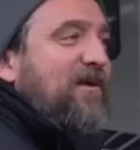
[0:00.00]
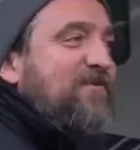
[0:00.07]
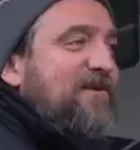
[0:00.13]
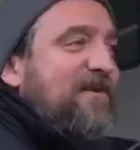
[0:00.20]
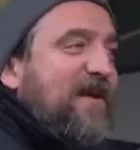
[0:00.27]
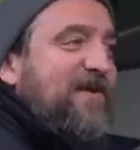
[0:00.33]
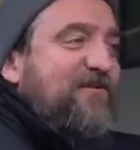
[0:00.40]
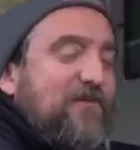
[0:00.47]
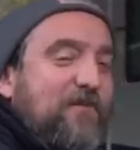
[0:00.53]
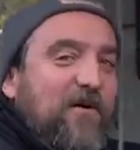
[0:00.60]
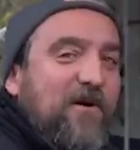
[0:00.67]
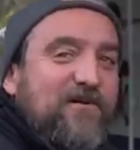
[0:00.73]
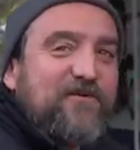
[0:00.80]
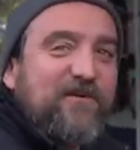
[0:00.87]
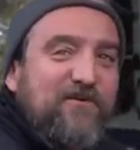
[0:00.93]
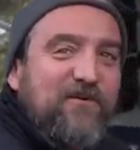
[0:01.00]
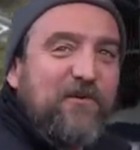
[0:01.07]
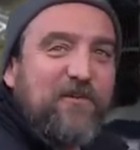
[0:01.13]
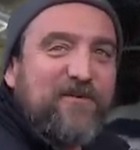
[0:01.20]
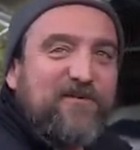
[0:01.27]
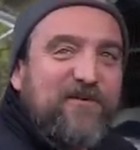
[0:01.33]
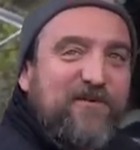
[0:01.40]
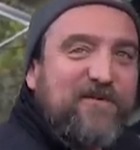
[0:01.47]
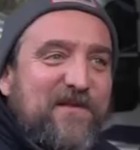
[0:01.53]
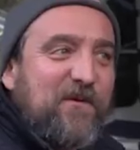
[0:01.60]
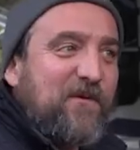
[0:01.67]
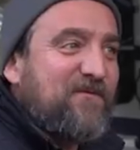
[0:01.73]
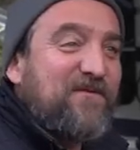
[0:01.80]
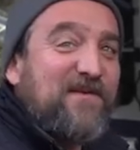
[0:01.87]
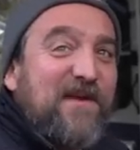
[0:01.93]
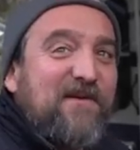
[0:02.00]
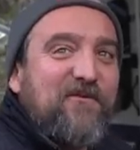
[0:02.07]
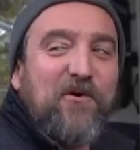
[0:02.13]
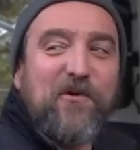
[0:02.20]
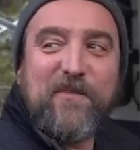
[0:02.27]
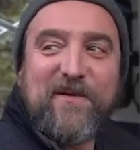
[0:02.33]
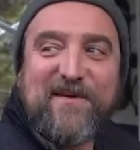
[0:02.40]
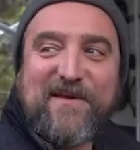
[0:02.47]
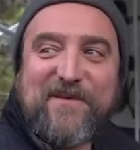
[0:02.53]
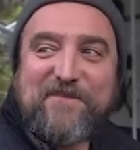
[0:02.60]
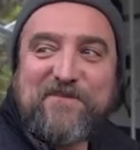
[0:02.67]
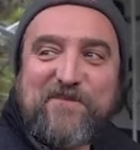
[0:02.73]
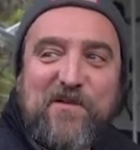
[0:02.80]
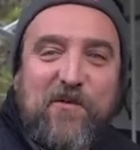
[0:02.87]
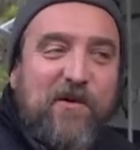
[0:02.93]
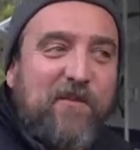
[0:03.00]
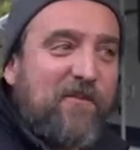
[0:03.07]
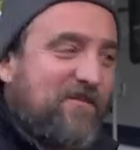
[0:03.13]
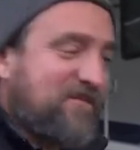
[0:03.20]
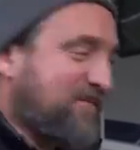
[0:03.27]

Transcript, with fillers: have the National Park Trivial Pursuit. Okay. We've never opened it. We've,